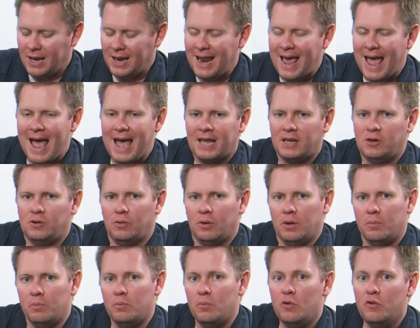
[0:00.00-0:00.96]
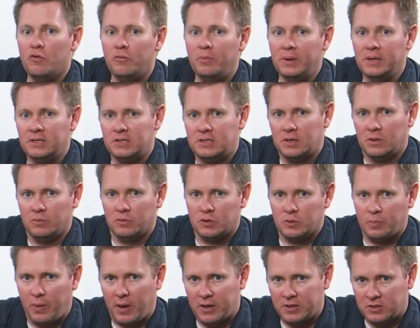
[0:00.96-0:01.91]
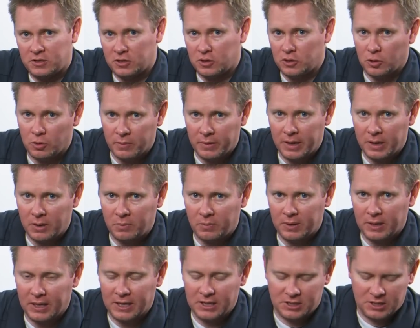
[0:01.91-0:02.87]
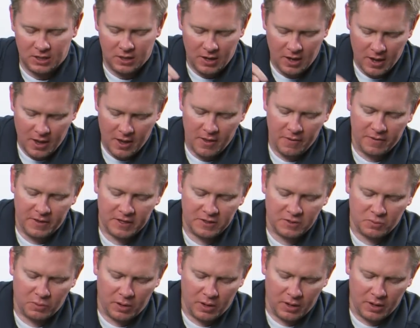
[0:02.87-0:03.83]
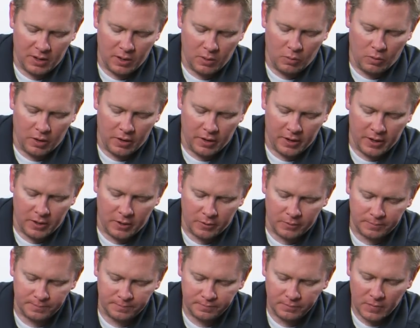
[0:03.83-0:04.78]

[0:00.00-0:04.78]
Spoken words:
inaccurate movements in response to your manipulation, that's where you're going to want to go.